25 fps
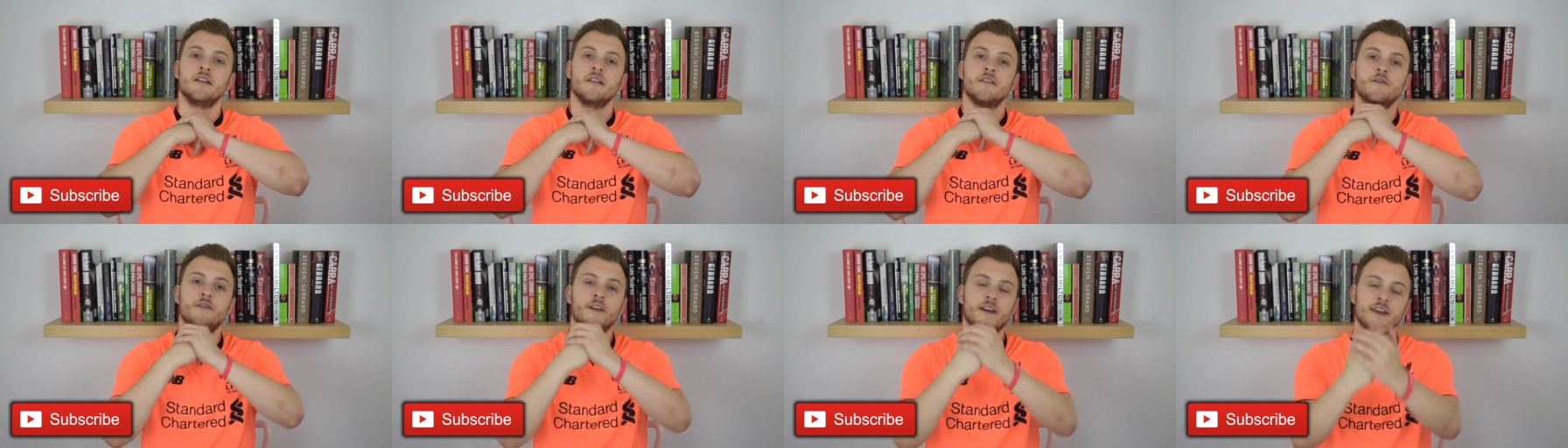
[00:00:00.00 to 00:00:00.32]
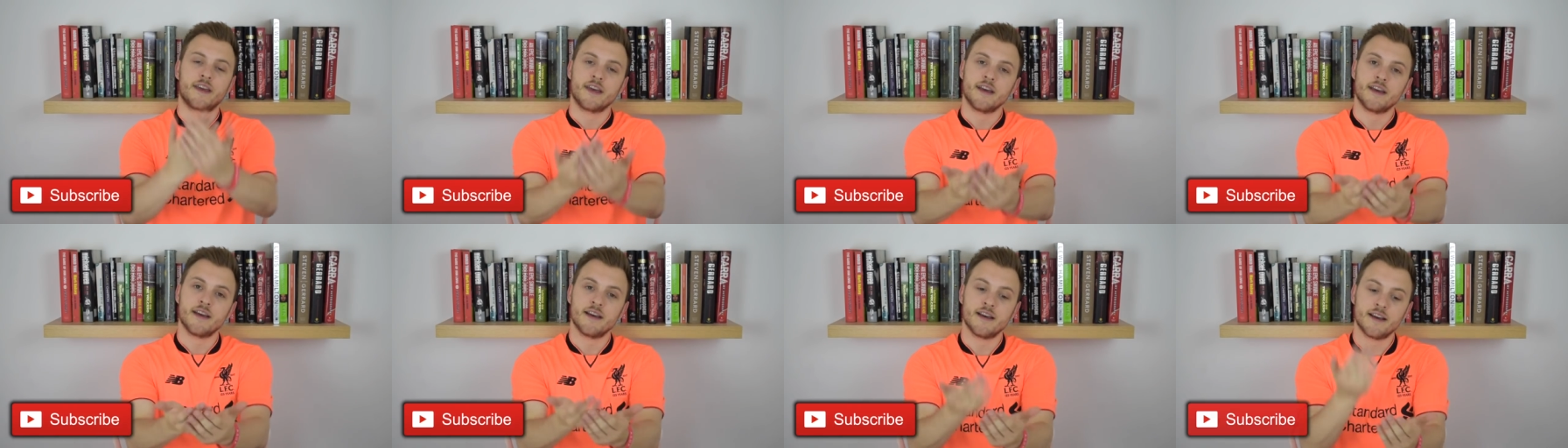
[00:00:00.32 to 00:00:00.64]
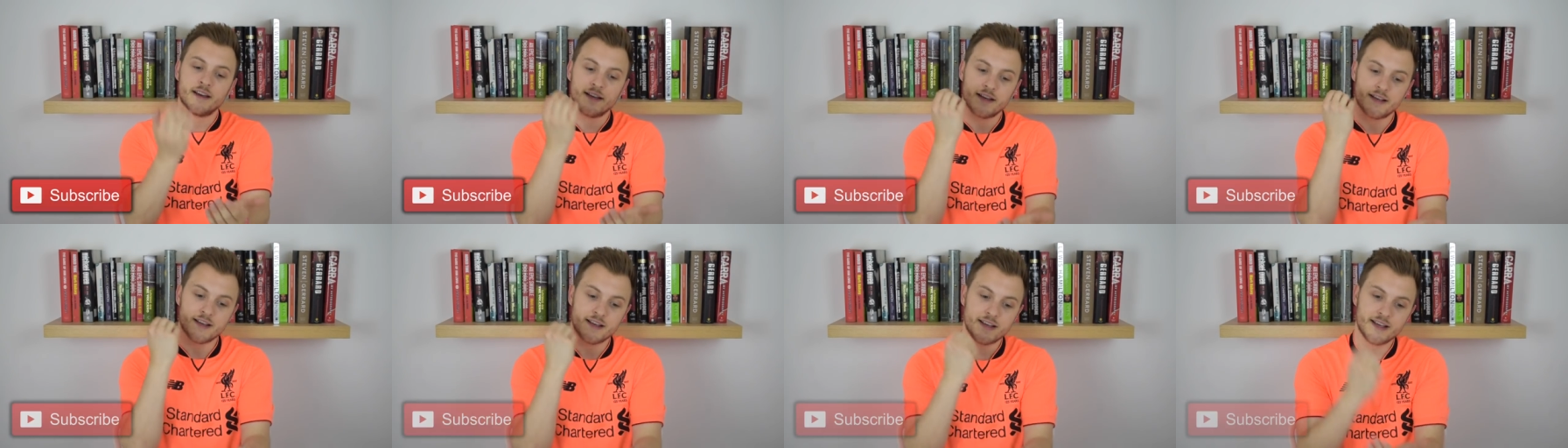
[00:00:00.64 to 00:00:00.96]

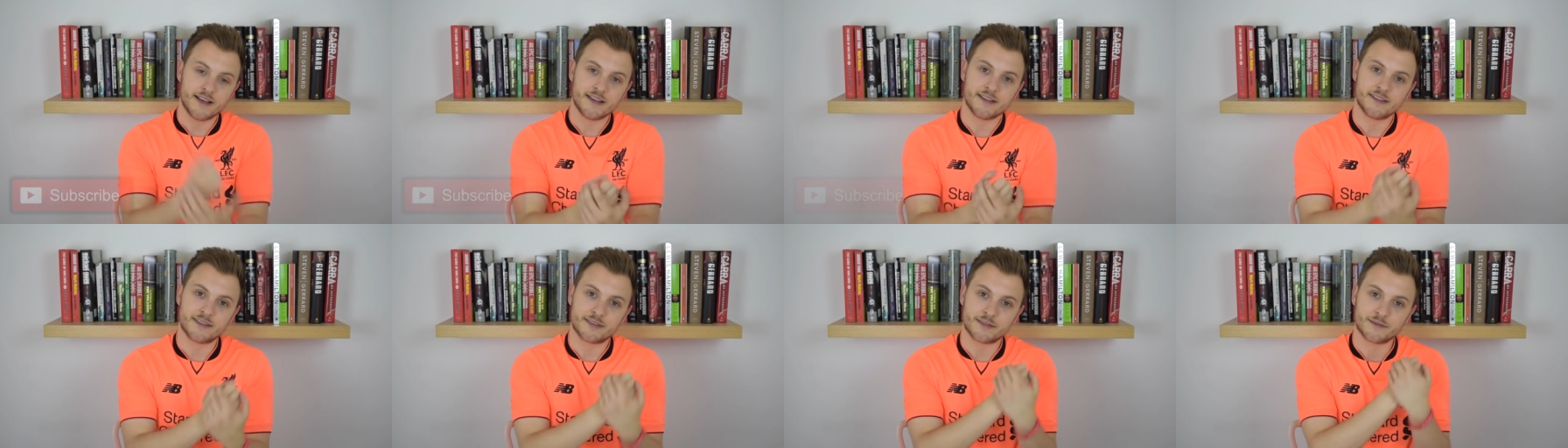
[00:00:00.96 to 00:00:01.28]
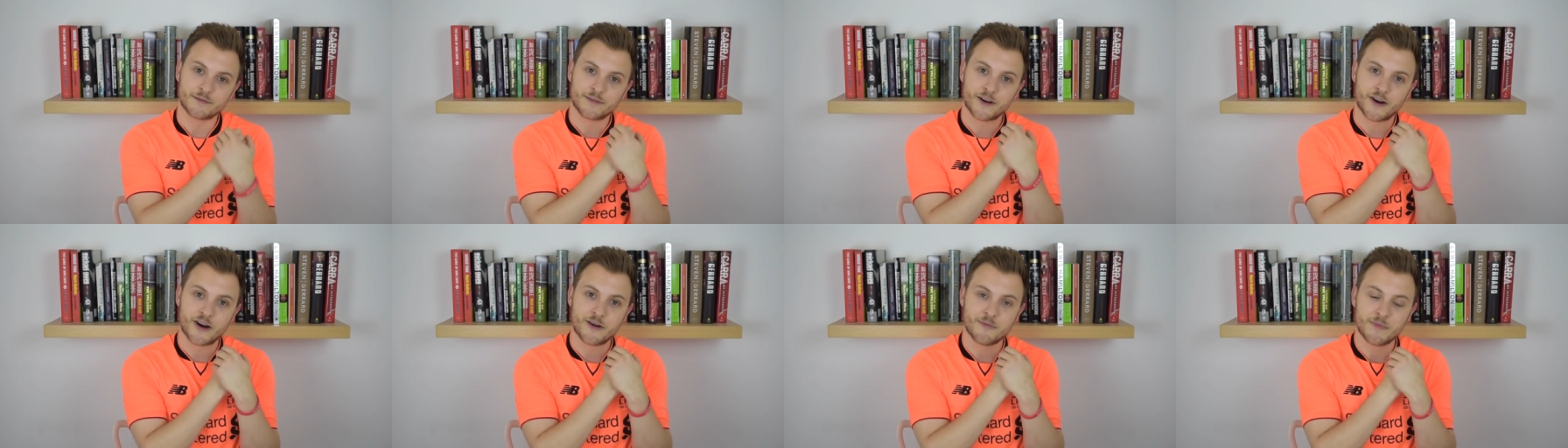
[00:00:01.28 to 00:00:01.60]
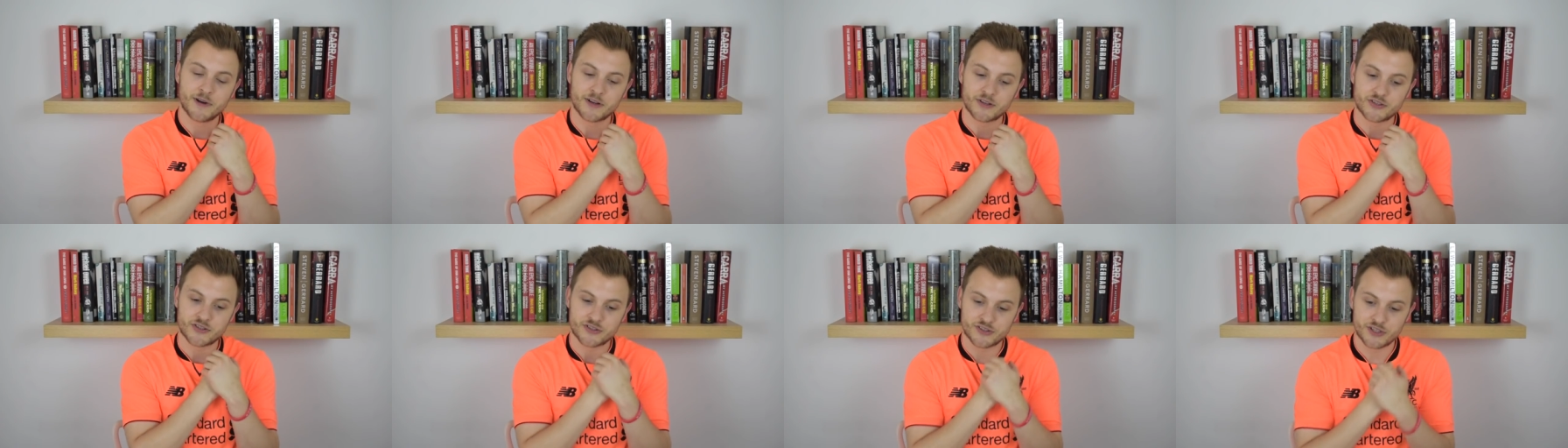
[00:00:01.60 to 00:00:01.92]
Fekir is very
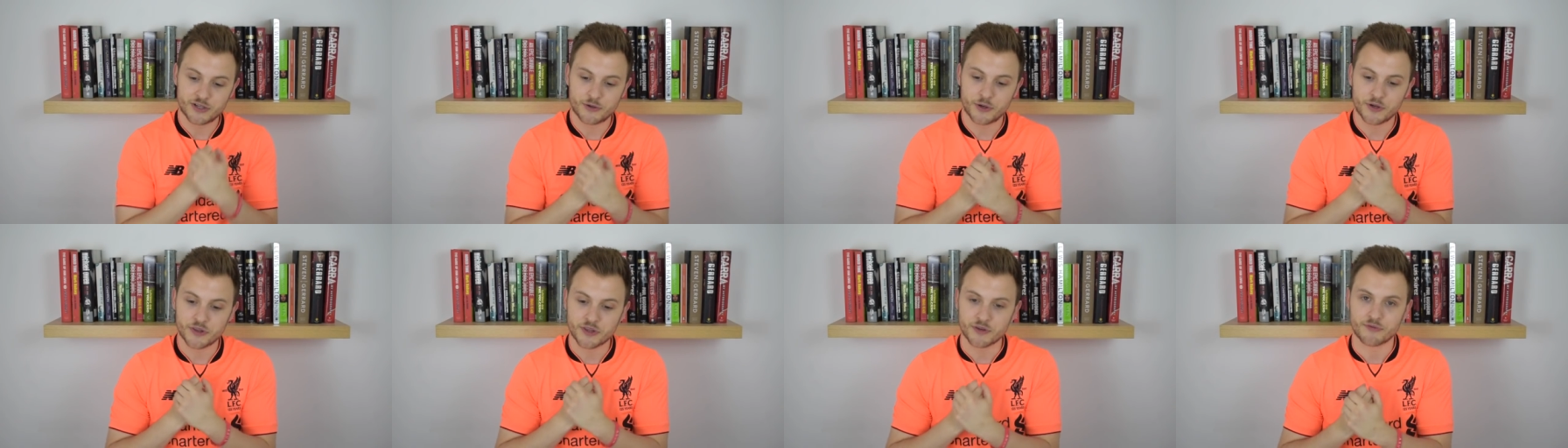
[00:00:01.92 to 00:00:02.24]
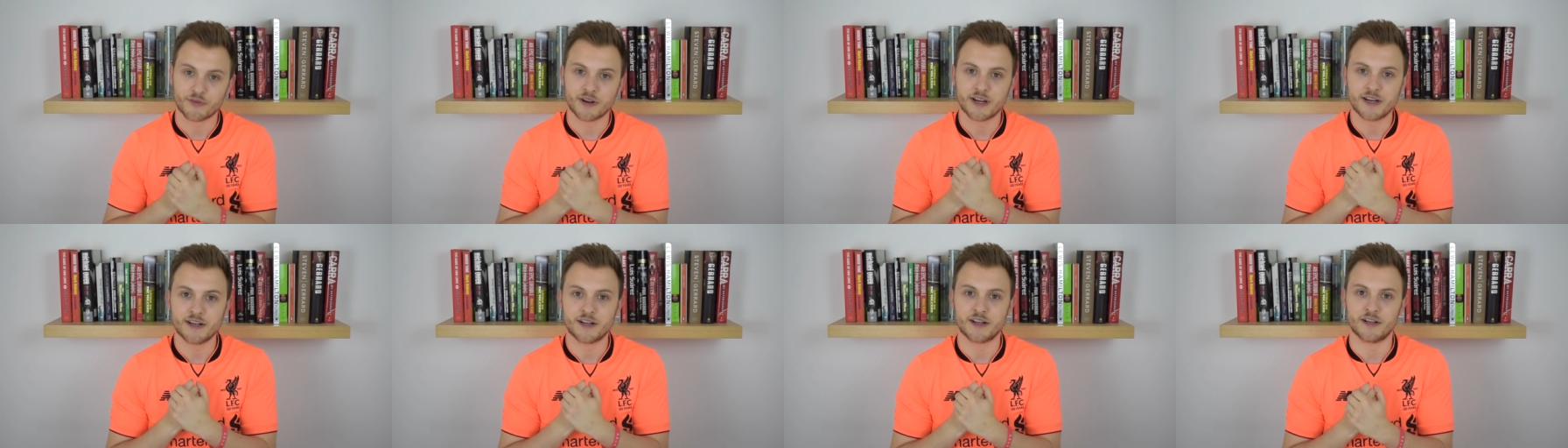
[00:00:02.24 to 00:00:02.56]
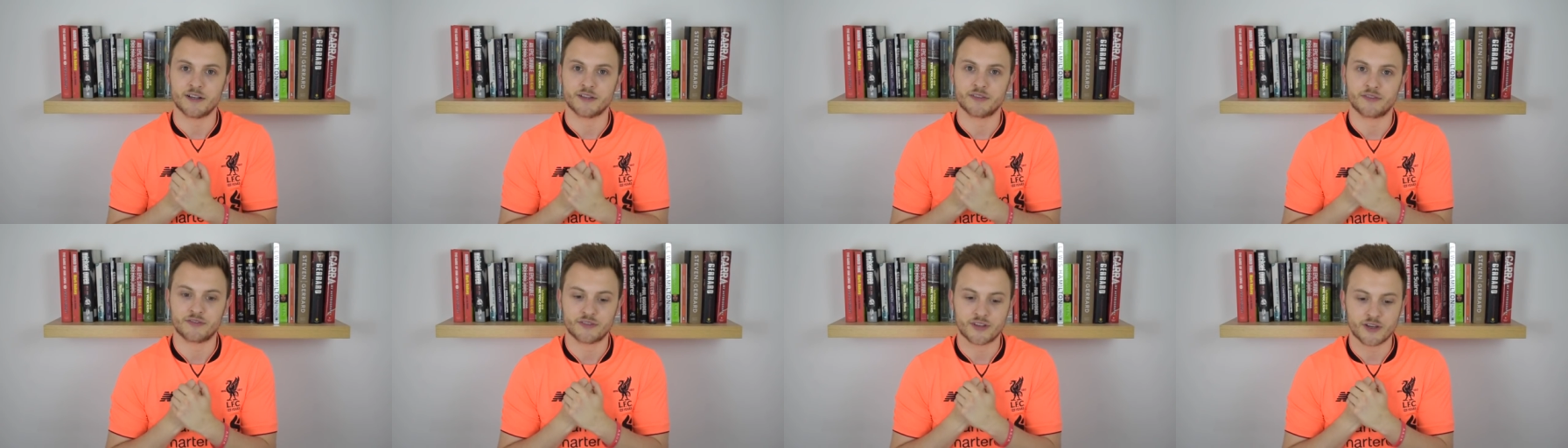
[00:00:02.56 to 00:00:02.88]
much still on the
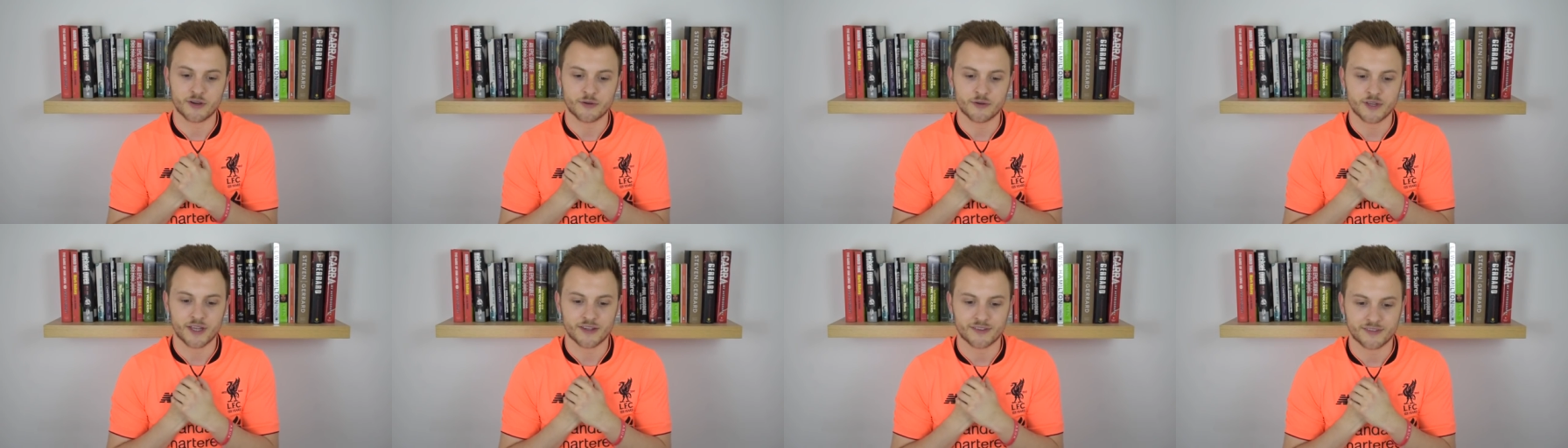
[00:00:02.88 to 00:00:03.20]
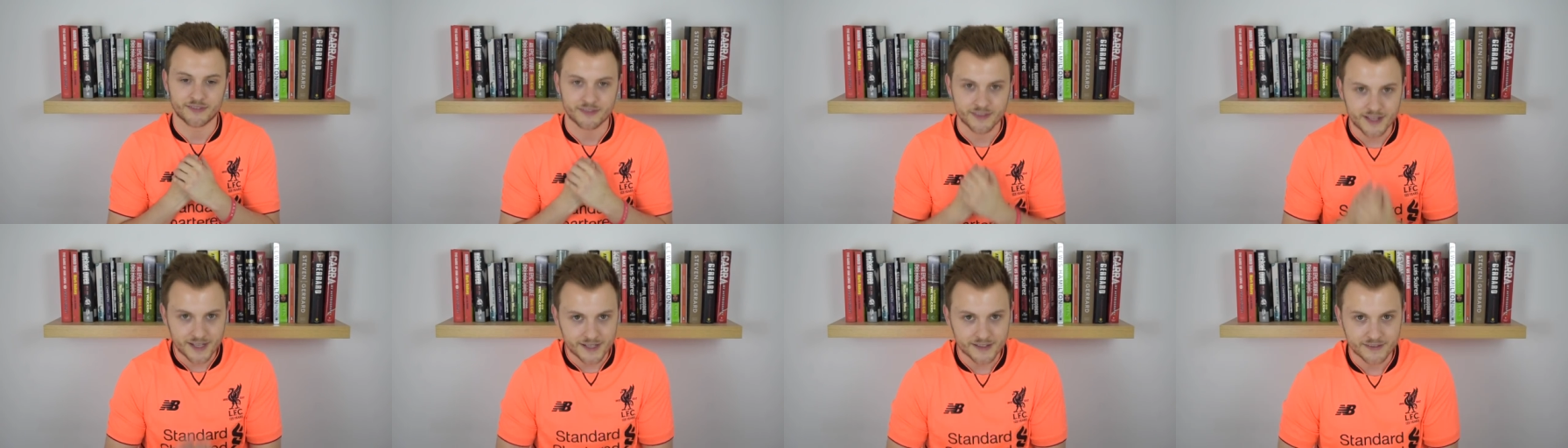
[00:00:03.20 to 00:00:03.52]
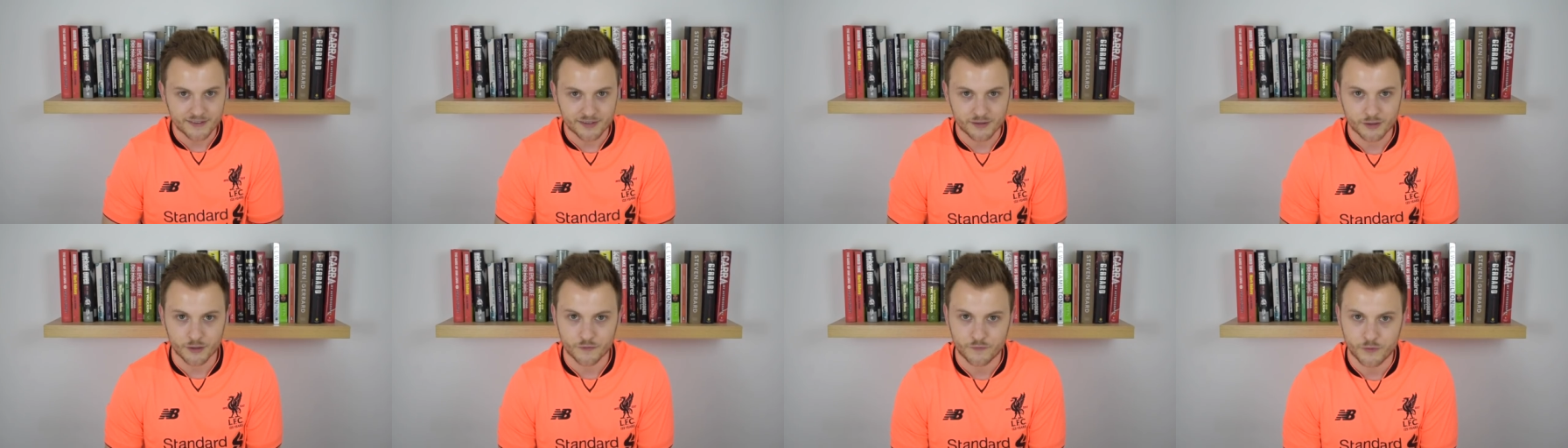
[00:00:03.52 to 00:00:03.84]
radar, so there's that
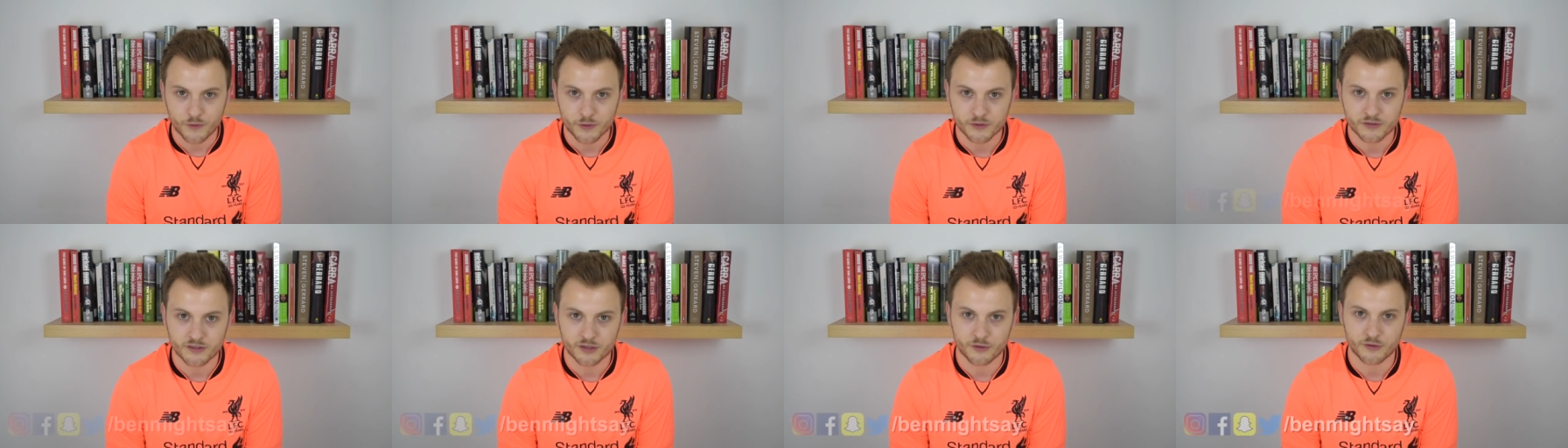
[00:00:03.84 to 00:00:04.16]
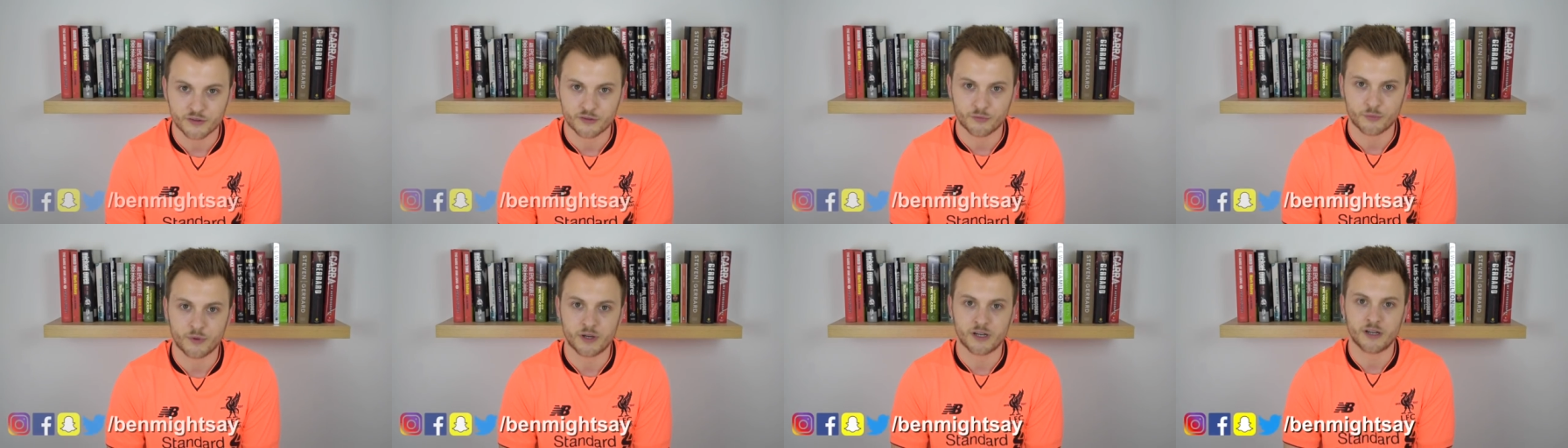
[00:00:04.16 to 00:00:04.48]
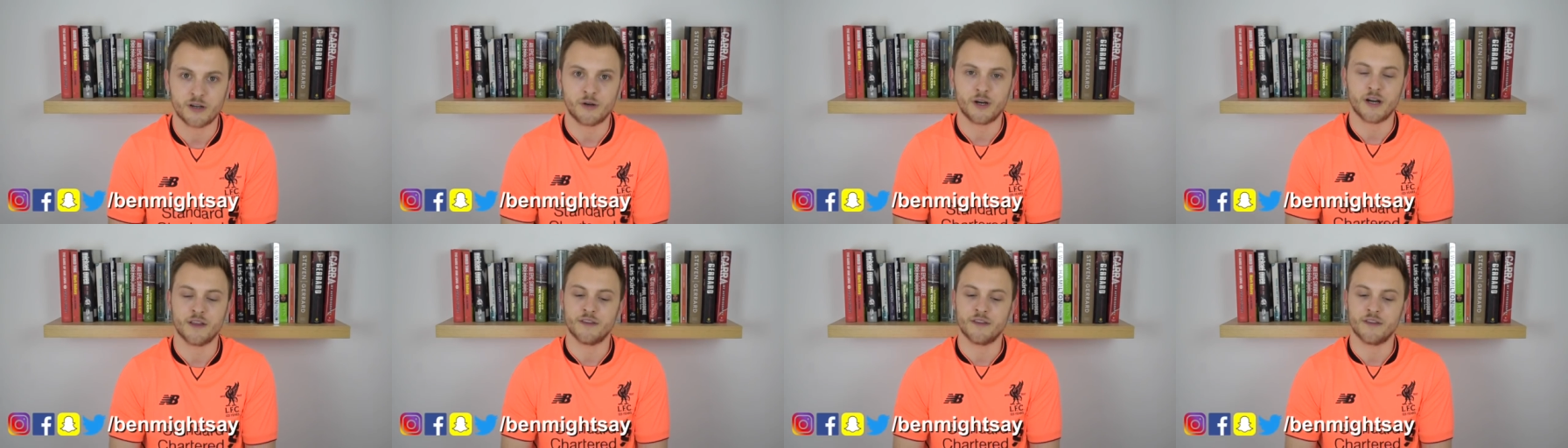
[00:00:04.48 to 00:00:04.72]
to look forward to as well.